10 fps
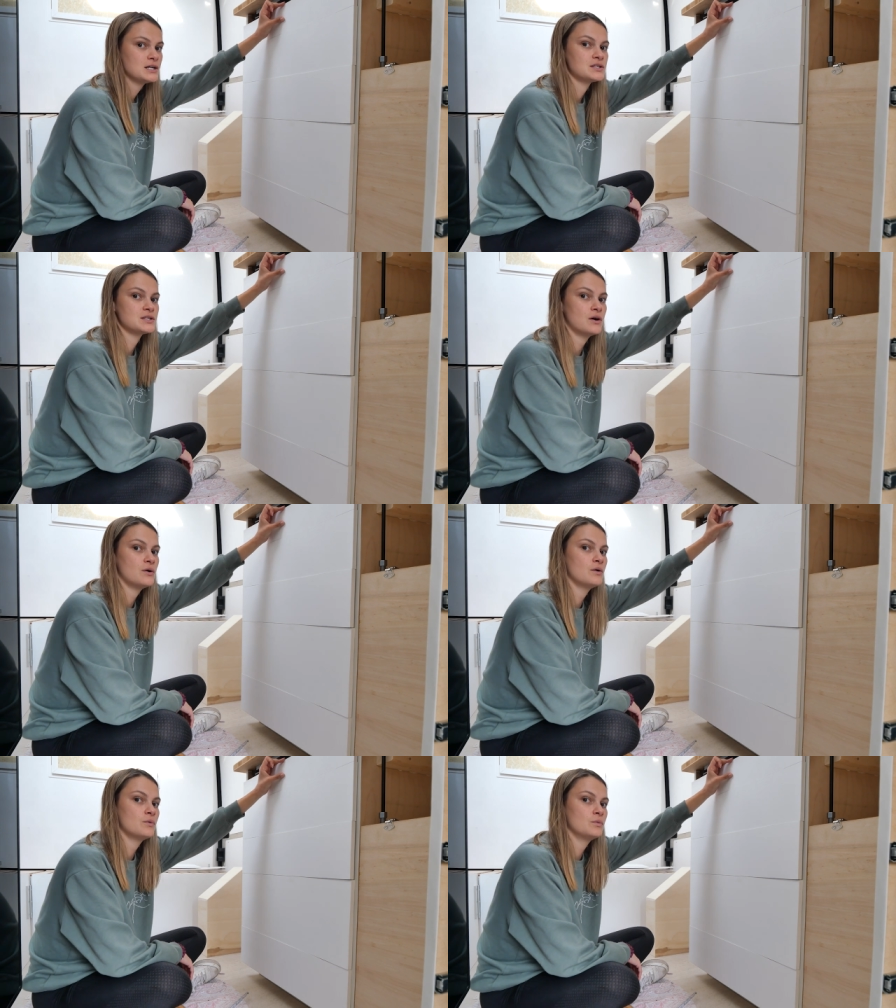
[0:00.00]

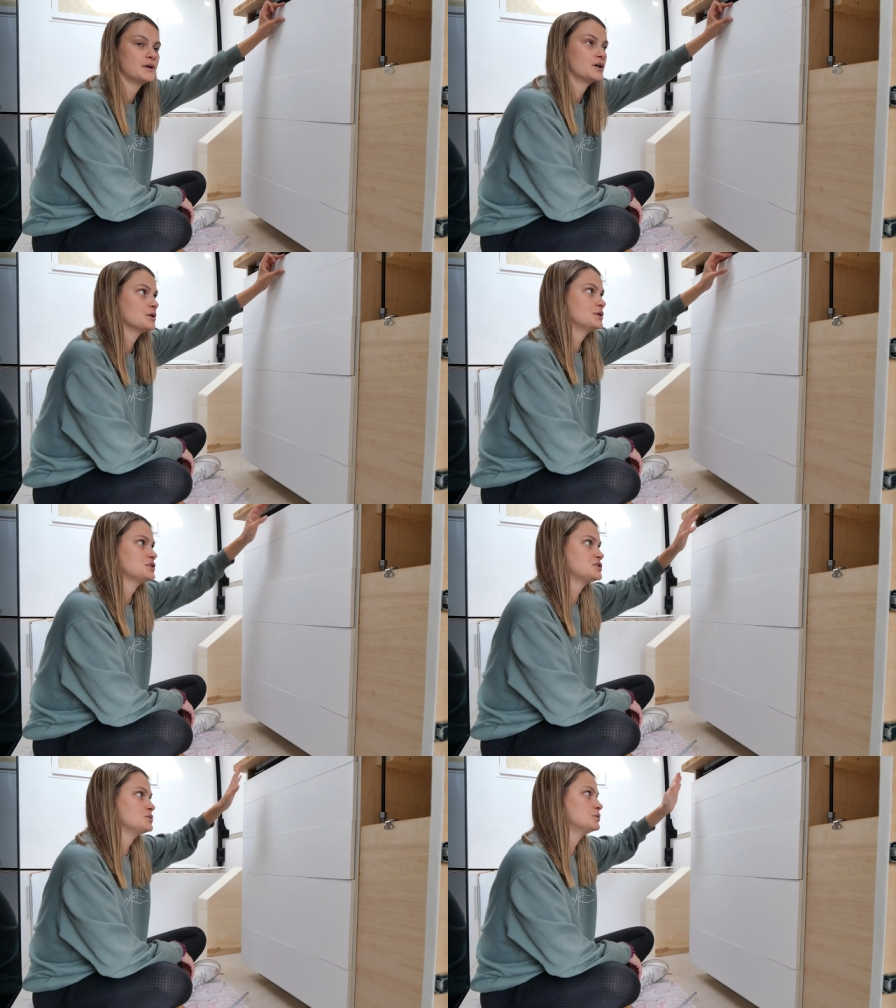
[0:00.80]
So we are
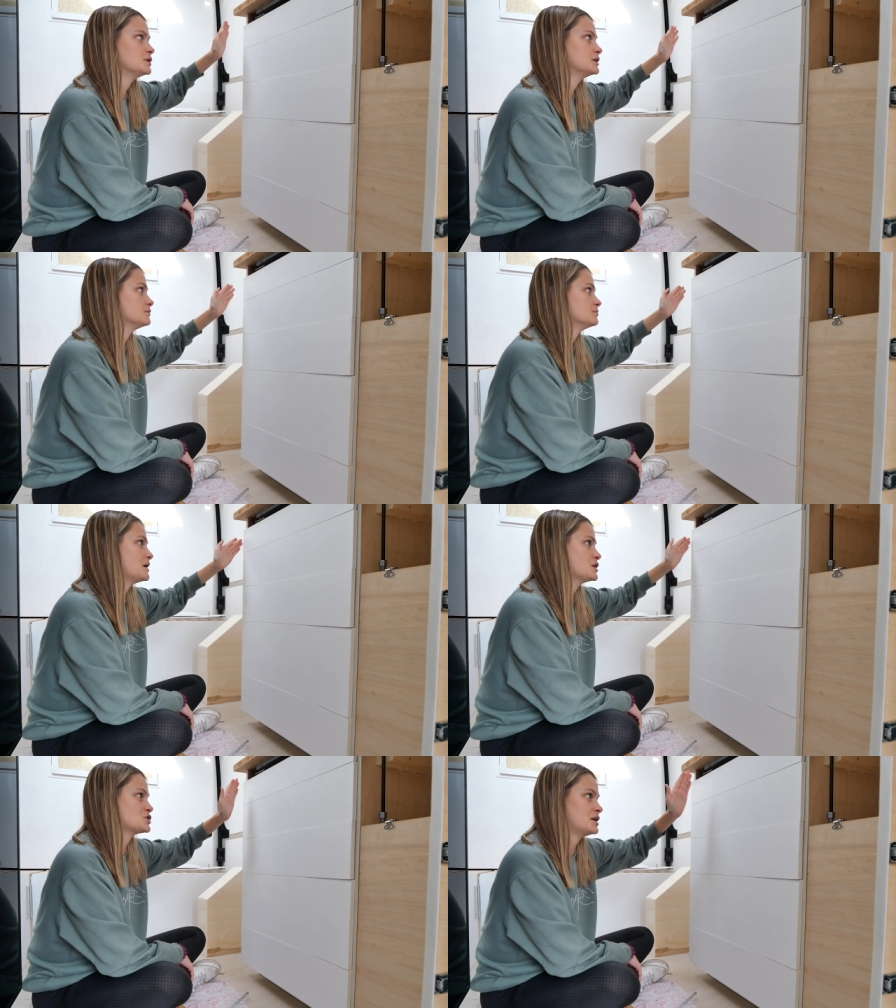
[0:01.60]
going to
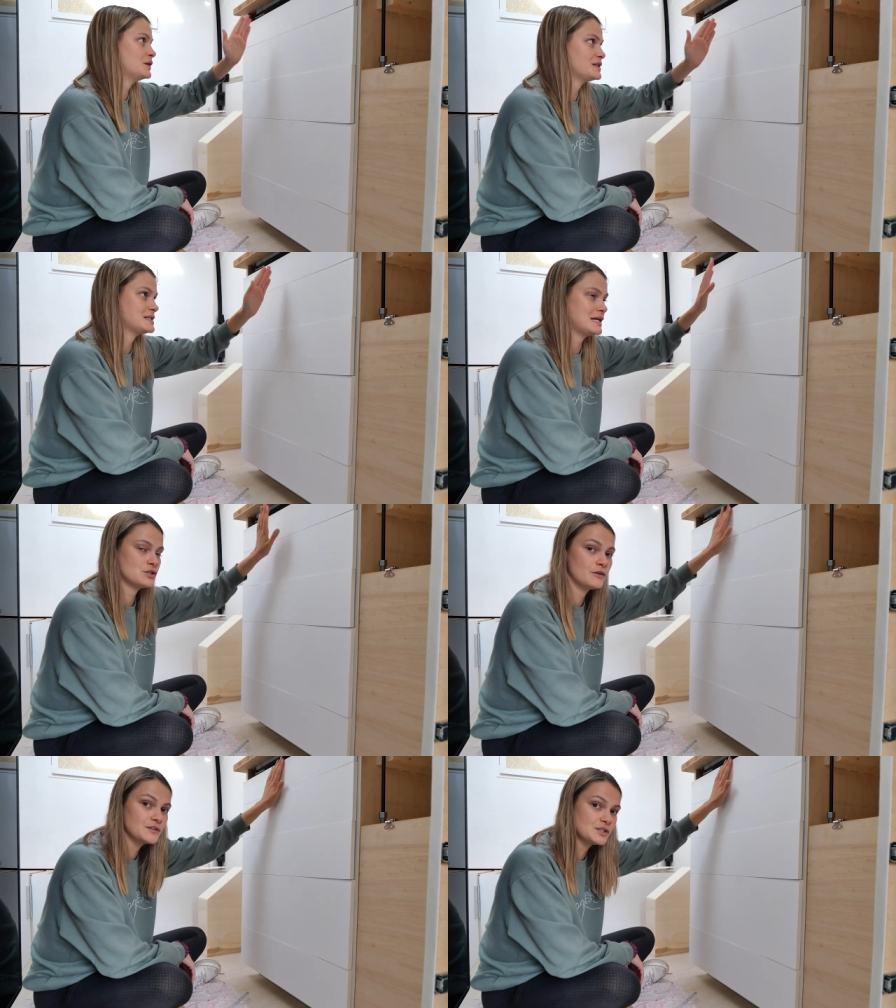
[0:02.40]
measure out the
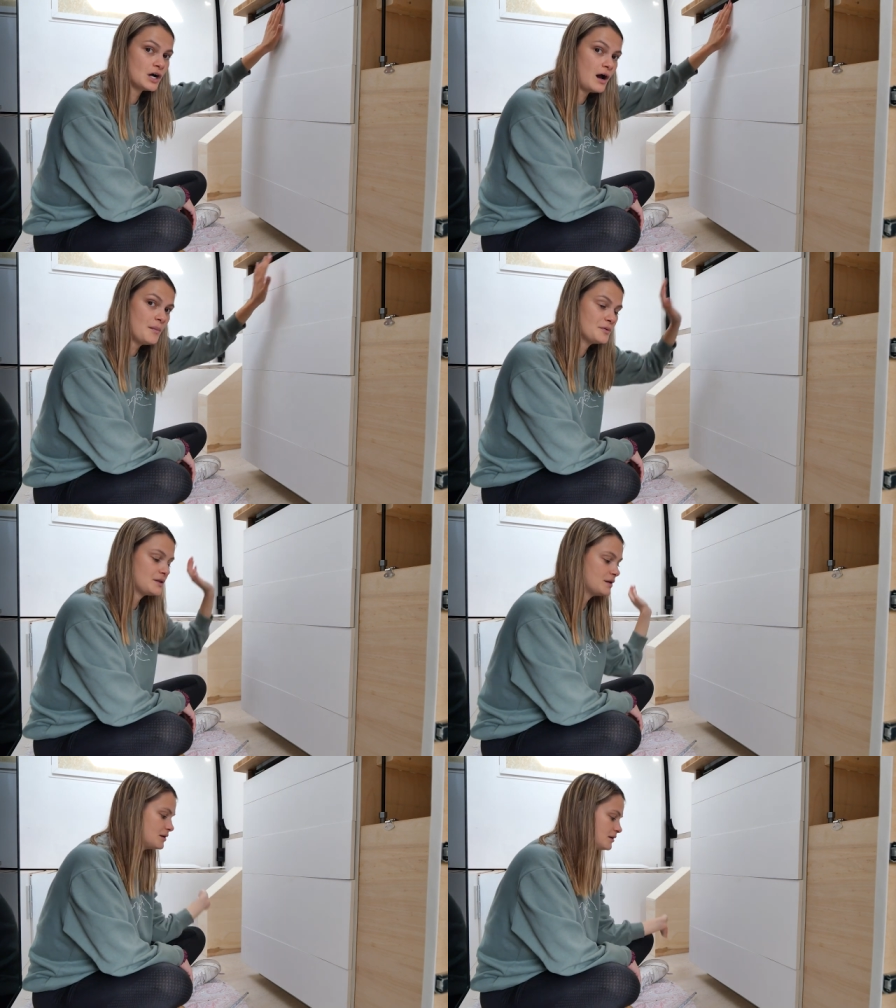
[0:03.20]
center of the top,
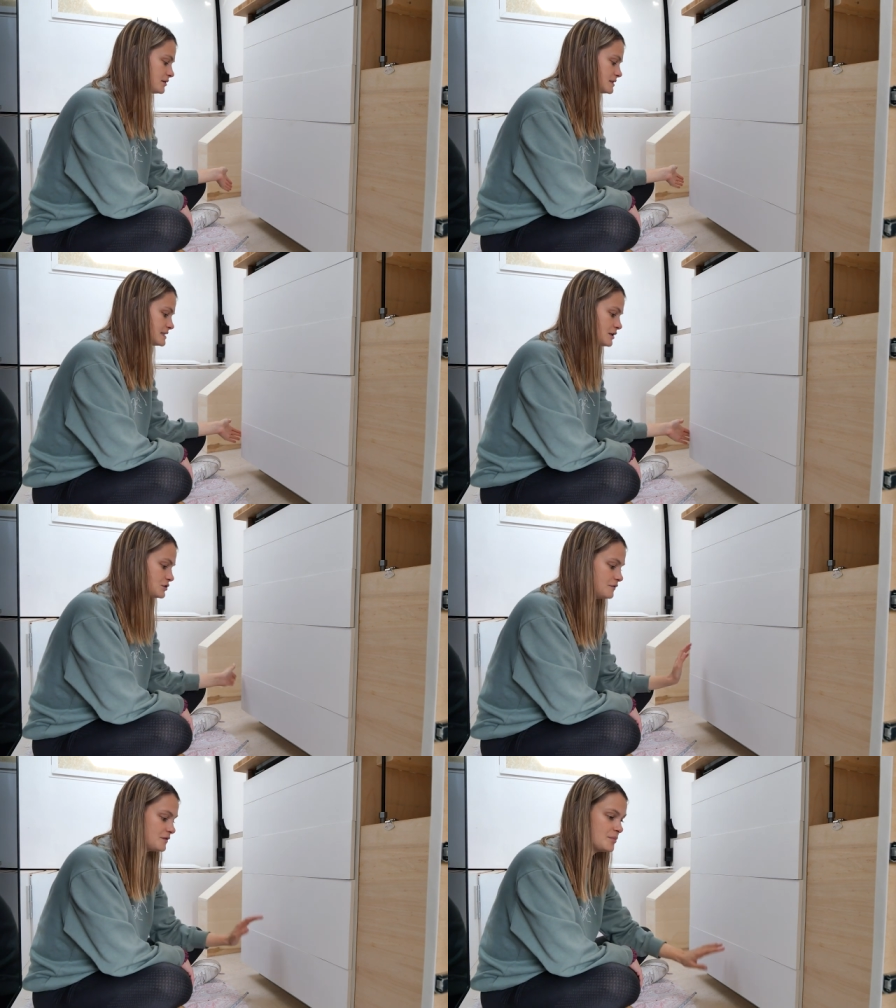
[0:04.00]
the
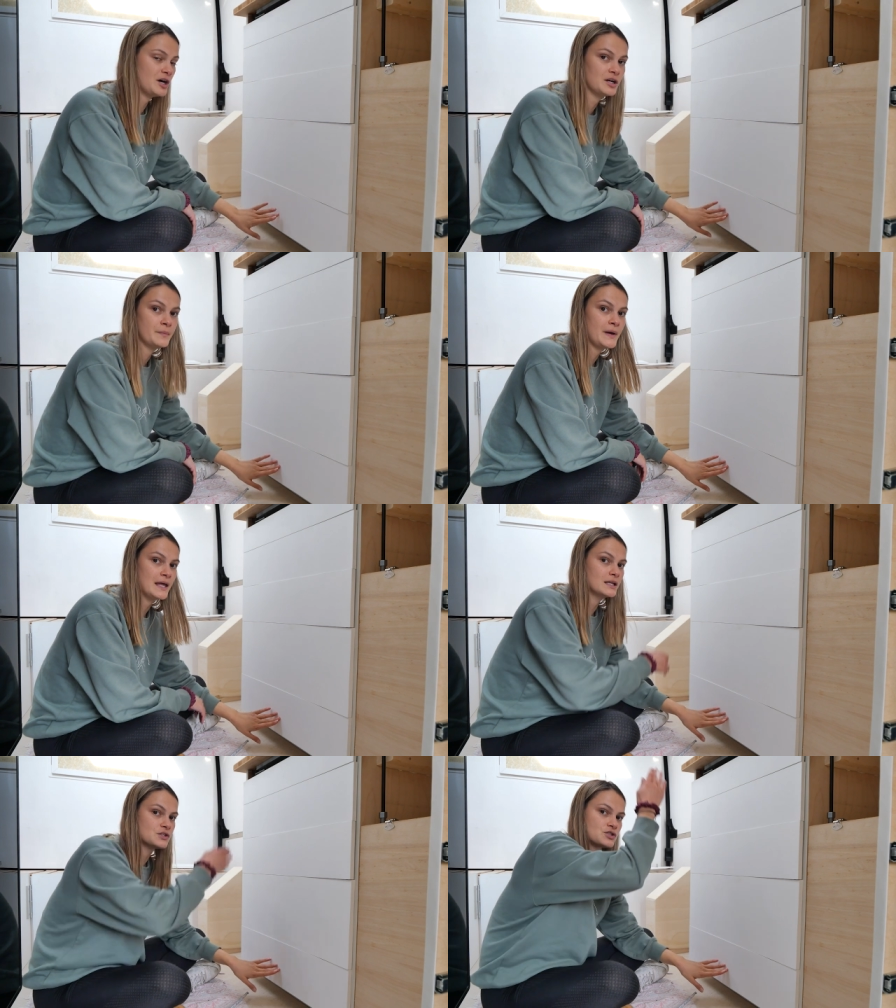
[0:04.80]
center of the bottom,
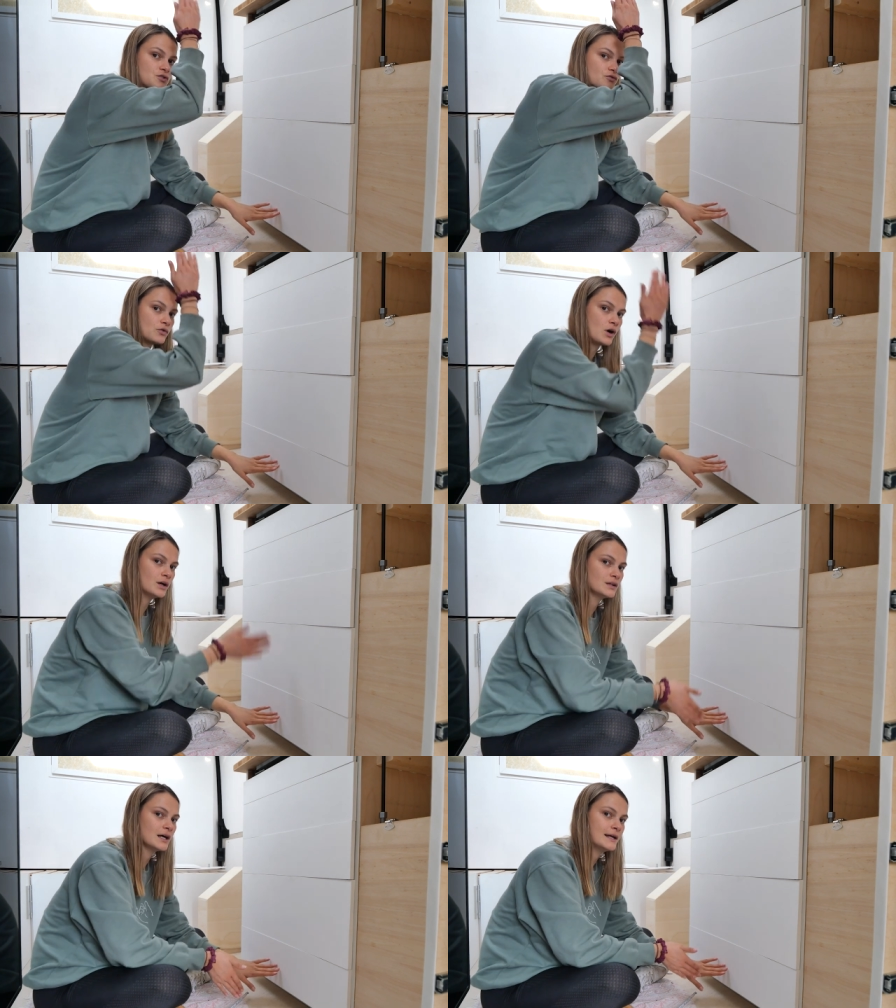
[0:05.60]
and then just
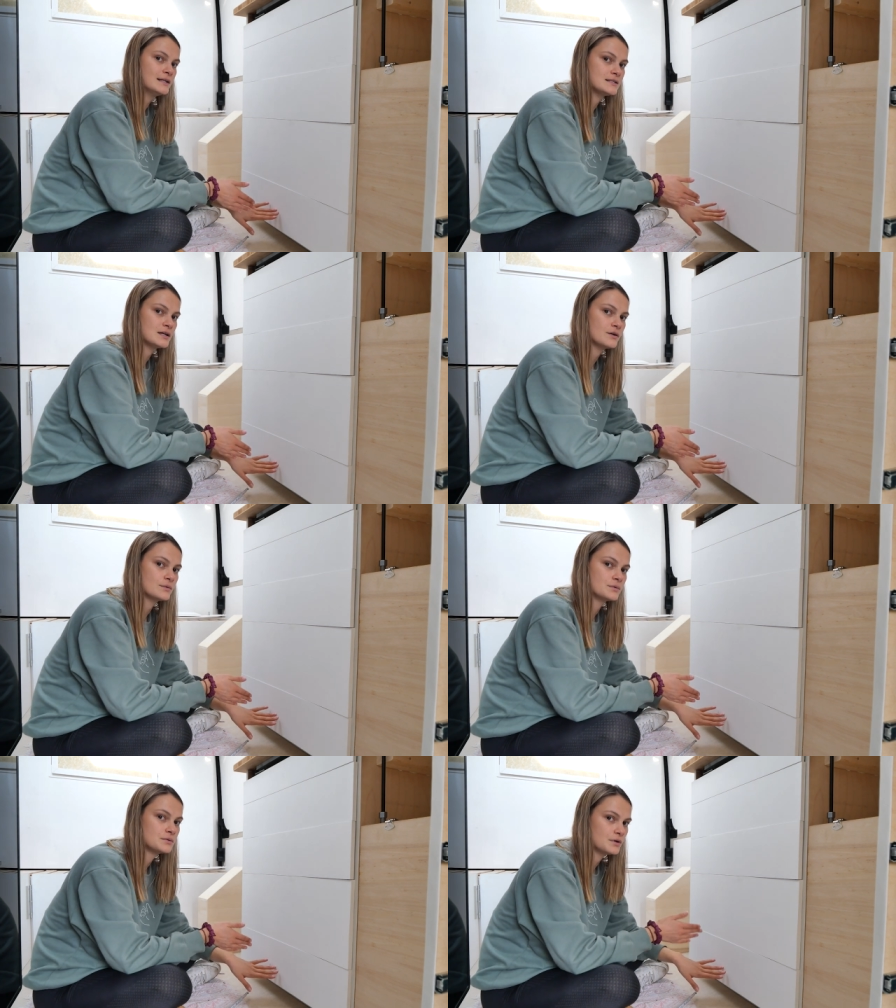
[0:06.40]
draw a line
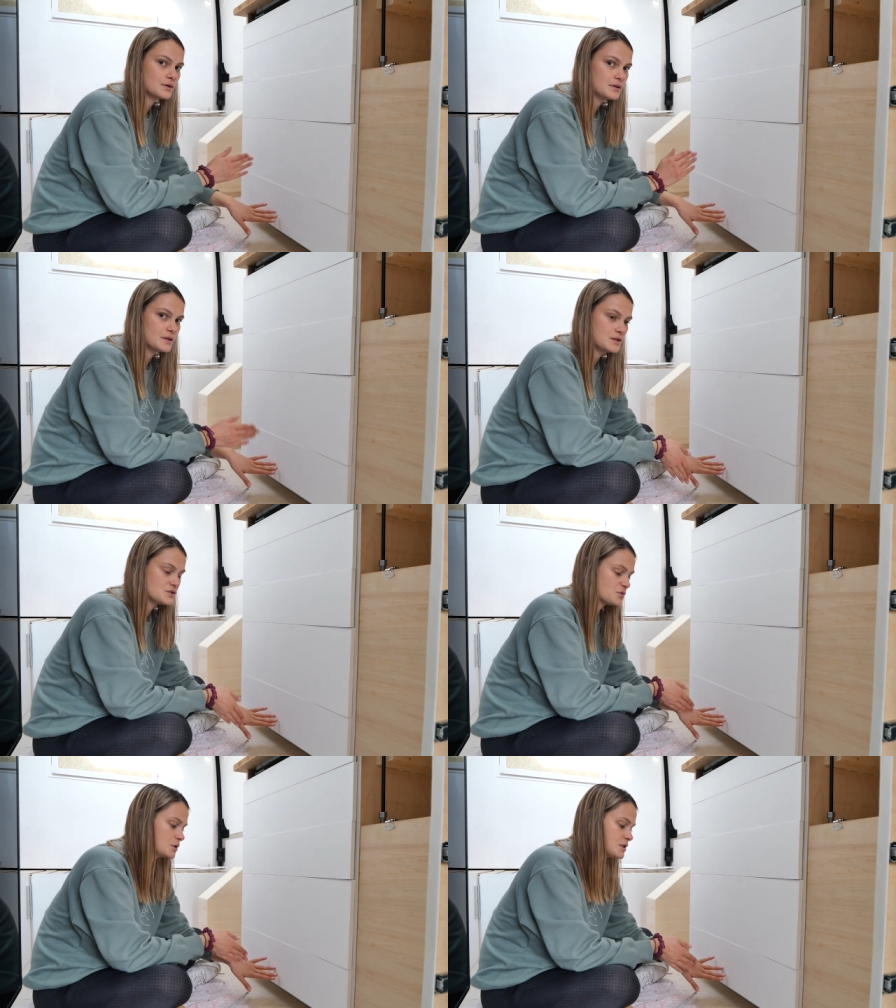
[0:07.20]
down the
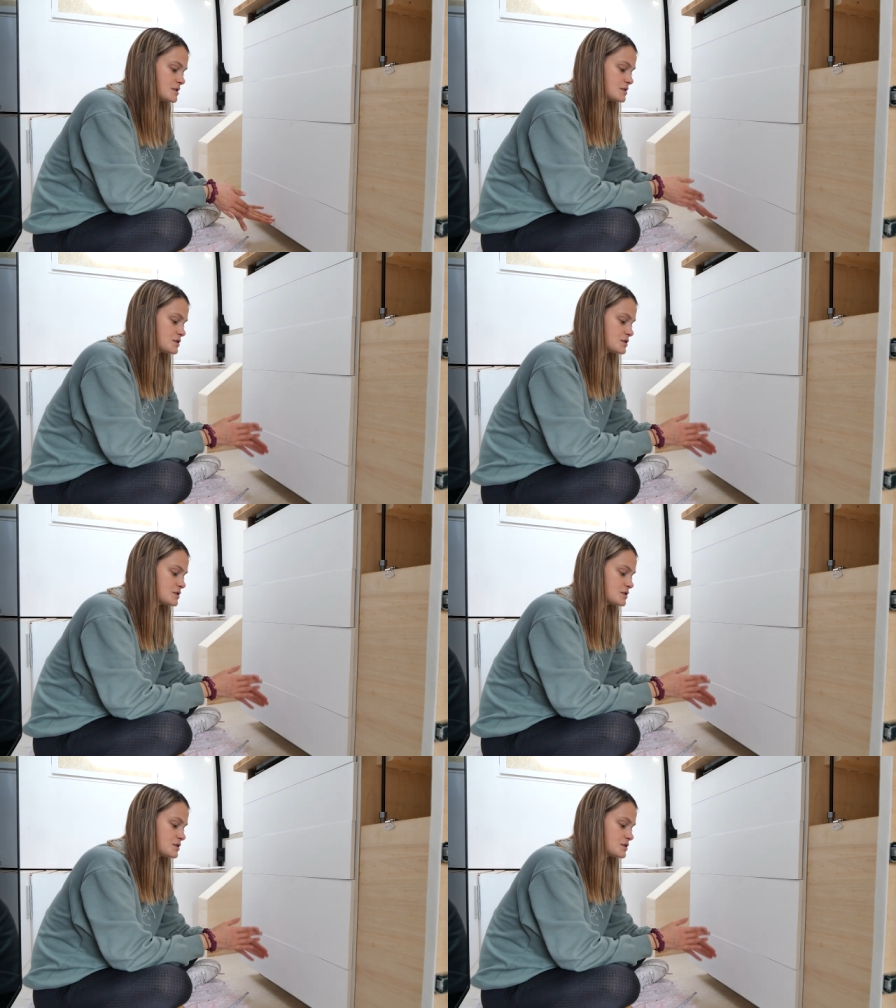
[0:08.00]
drawers.